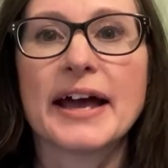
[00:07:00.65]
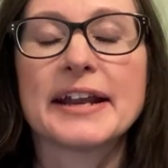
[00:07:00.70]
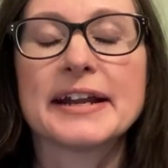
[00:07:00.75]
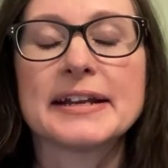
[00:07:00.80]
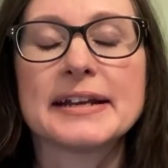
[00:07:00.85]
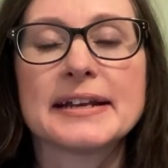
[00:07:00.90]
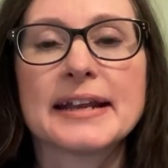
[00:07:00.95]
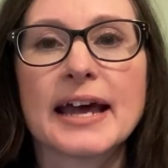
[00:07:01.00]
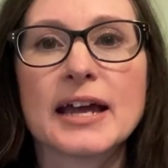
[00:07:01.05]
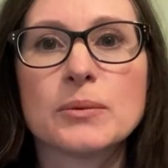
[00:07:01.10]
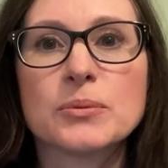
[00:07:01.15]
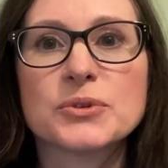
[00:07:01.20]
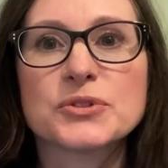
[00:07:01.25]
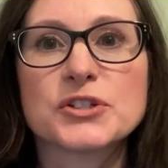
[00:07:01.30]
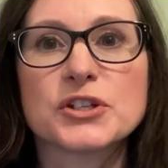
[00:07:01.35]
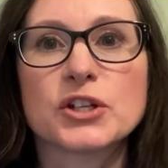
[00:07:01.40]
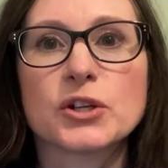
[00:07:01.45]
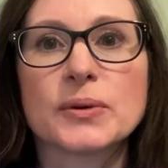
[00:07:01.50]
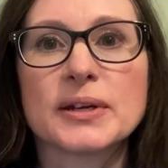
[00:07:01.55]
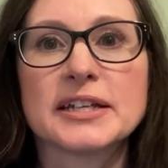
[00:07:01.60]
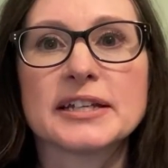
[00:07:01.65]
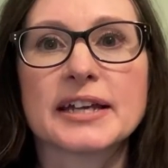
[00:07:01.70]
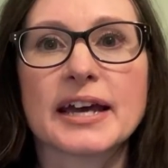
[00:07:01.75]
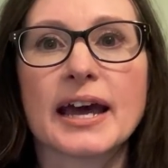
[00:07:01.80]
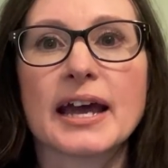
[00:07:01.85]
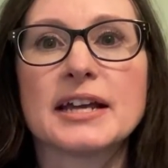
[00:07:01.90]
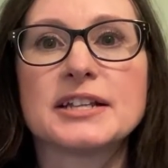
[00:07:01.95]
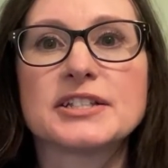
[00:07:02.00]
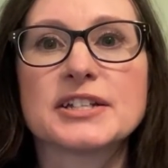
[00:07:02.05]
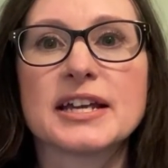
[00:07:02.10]
and enables you to
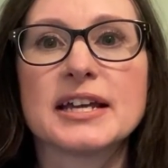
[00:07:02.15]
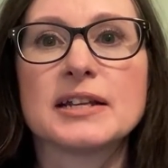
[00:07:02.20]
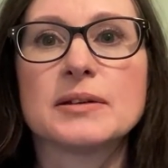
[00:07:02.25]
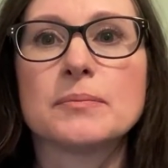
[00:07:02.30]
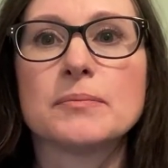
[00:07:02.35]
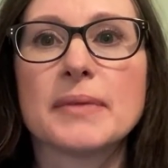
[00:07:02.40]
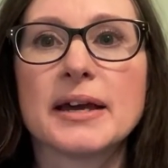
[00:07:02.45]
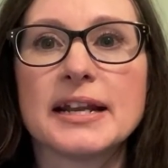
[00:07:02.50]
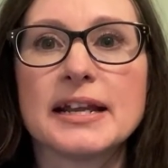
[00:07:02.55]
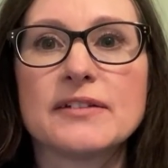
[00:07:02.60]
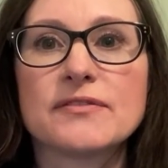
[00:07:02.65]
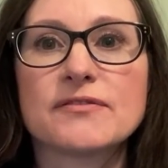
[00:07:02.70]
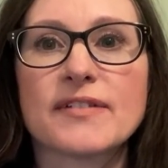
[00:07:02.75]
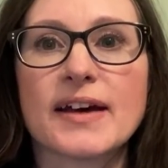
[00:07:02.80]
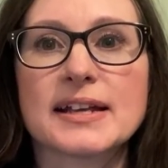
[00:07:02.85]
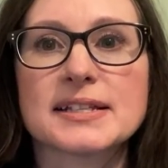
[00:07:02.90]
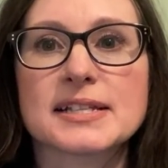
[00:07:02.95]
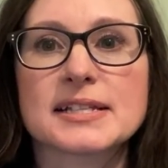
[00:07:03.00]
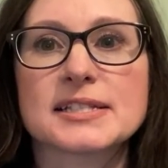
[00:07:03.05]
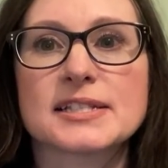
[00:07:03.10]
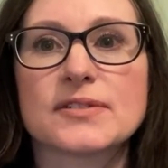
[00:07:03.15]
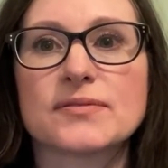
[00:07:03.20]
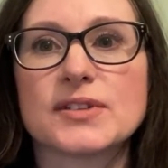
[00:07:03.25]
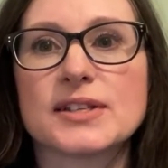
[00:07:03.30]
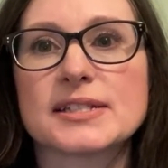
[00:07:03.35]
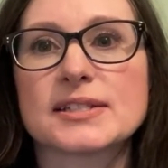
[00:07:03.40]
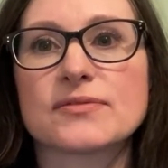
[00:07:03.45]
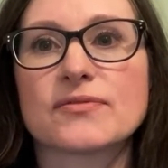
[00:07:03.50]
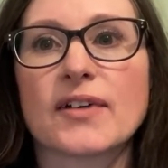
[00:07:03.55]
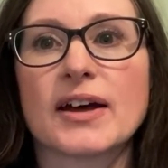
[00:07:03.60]
engage in many facets of
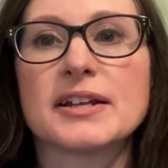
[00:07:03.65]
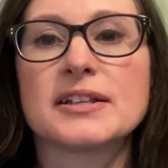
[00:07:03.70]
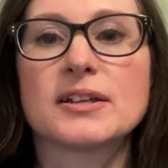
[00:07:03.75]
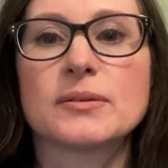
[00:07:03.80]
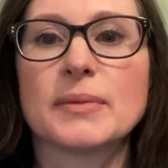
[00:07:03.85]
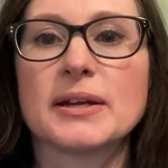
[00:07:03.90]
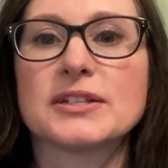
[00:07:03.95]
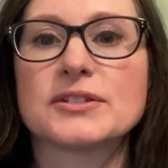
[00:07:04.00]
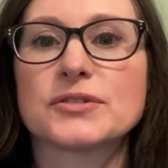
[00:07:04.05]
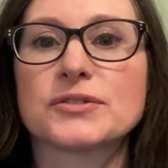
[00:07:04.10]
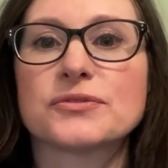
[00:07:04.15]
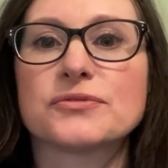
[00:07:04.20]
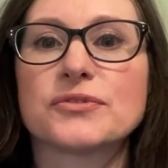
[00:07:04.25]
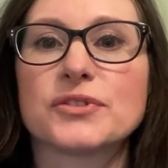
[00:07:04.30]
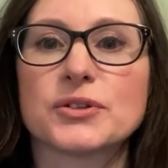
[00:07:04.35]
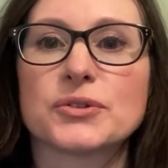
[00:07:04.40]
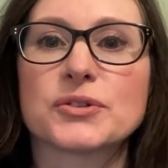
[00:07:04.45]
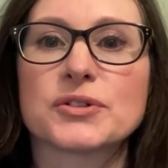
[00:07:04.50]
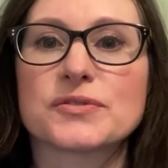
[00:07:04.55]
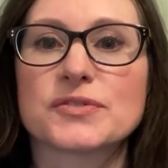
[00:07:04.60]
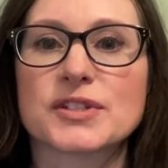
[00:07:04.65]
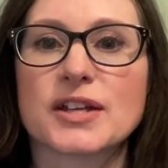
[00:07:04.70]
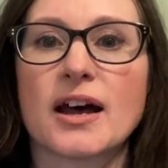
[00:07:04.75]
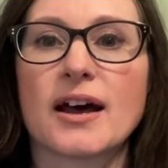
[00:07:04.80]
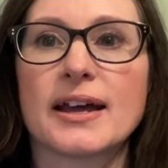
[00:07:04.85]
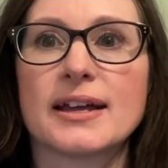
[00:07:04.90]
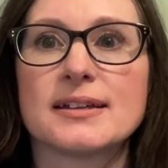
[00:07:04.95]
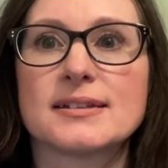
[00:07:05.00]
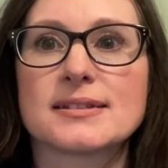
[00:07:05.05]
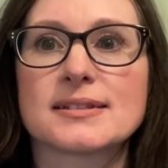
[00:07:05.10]
this fundamental field of
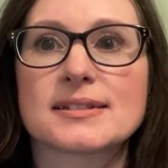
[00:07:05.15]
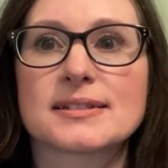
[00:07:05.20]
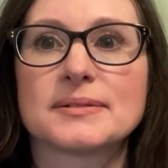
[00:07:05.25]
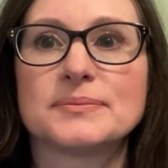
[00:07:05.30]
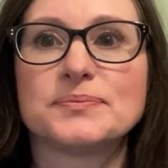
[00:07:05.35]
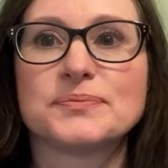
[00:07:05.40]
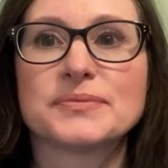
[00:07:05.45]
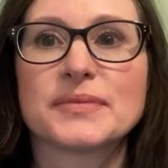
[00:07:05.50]
science.